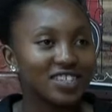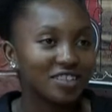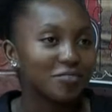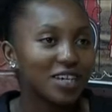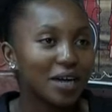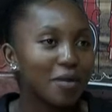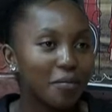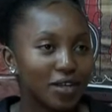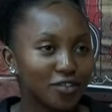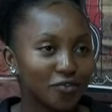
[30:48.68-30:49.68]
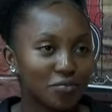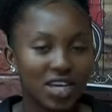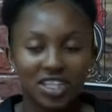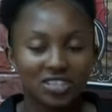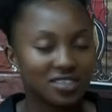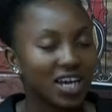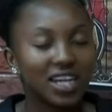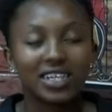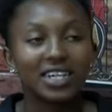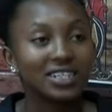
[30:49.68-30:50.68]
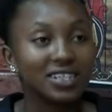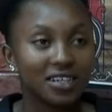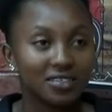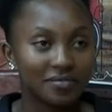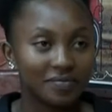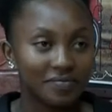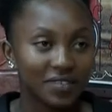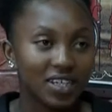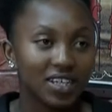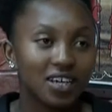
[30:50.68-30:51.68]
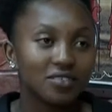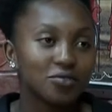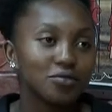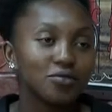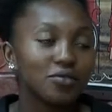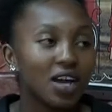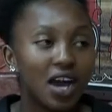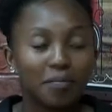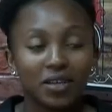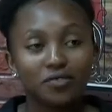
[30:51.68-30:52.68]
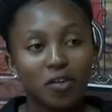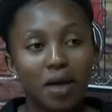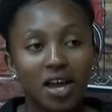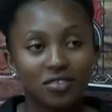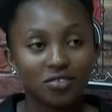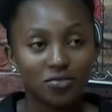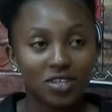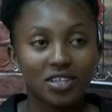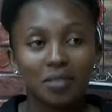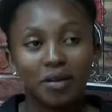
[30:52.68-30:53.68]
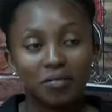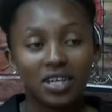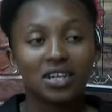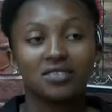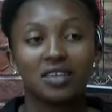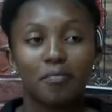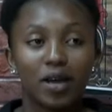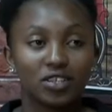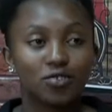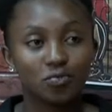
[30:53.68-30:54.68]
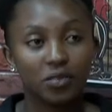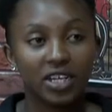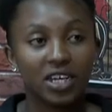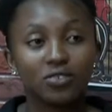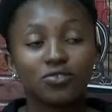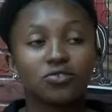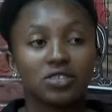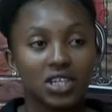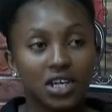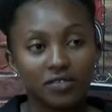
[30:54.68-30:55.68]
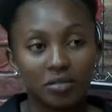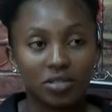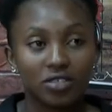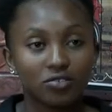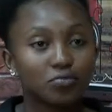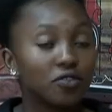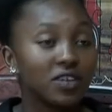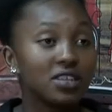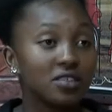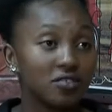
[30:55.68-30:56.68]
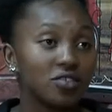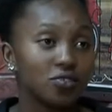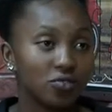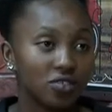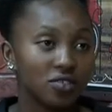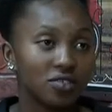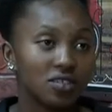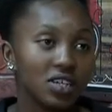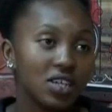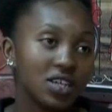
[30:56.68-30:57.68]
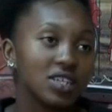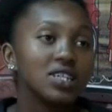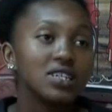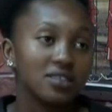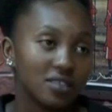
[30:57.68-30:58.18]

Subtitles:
has become a part of me. I just can't litter. Yeah, so apart from us doing, the public has their part to play, and also the government to provide these resources. Yes.